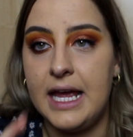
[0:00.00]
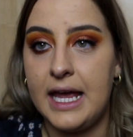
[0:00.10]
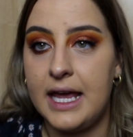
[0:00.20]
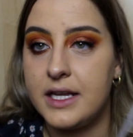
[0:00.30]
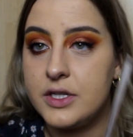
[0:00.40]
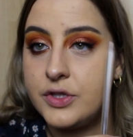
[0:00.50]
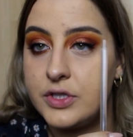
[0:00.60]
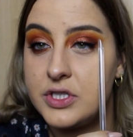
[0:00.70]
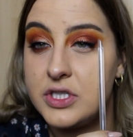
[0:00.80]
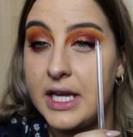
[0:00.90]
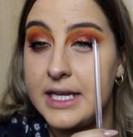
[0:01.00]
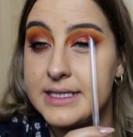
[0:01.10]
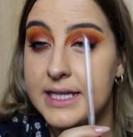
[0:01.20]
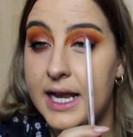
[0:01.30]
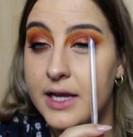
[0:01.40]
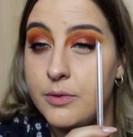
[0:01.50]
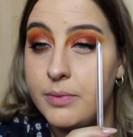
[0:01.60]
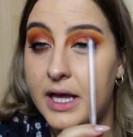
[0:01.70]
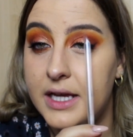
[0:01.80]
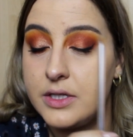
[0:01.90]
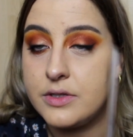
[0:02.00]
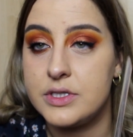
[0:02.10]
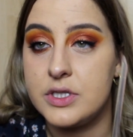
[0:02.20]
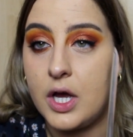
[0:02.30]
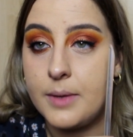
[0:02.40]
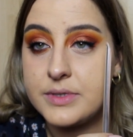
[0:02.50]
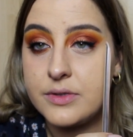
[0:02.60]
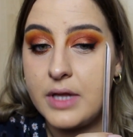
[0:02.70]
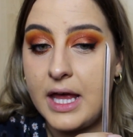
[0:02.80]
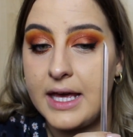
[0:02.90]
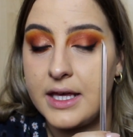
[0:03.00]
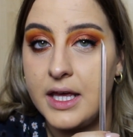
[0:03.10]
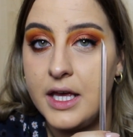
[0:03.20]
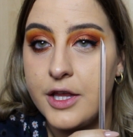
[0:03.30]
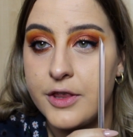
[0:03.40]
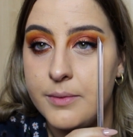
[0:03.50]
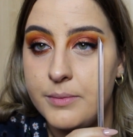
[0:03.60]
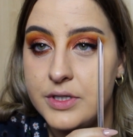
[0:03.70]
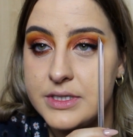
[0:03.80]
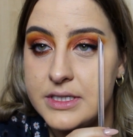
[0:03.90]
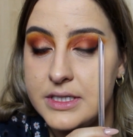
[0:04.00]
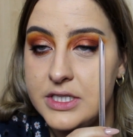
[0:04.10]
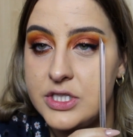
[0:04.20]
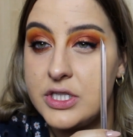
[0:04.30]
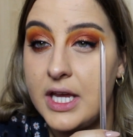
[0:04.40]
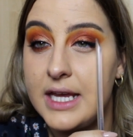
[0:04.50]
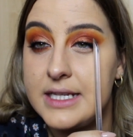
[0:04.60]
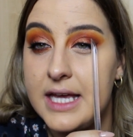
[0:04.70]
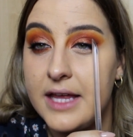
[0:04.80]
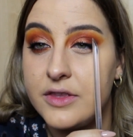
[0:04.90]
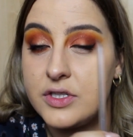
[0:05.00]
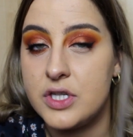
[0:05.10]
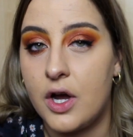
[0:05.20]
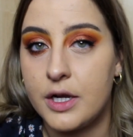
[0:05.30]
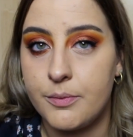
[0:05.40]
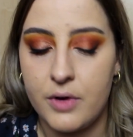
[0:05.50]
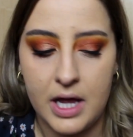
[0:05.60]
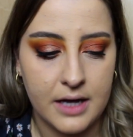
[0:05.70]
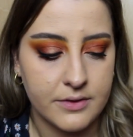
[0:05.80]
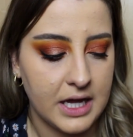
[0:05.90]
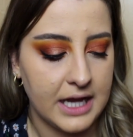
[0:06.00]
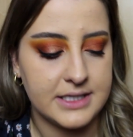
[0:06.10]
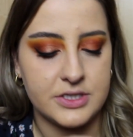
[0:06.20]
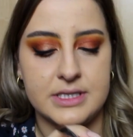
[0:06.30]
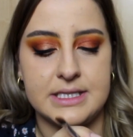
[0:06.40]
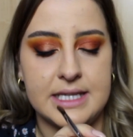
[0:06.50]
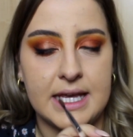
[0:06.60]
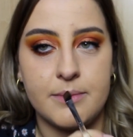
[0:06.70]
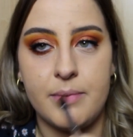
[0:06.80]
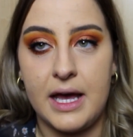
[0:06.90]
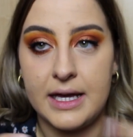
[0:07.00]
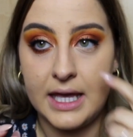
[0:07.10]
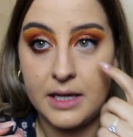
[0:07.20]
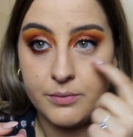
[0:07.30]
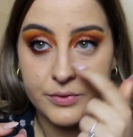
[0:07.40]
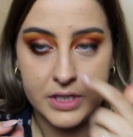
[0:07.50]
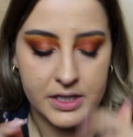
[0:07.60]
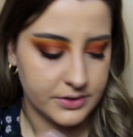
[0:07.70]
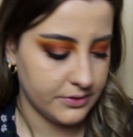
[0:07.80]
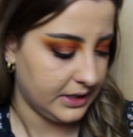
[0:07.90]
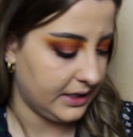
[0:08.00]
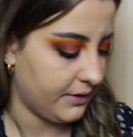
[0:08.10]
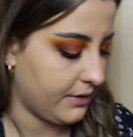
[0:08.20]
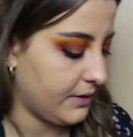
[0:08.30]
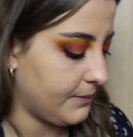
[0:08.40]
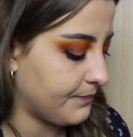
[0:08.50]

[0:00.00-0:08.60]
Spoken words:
and the shades that I applied on top, so the mustardy shade and the dark brown, I just take back and put underneath.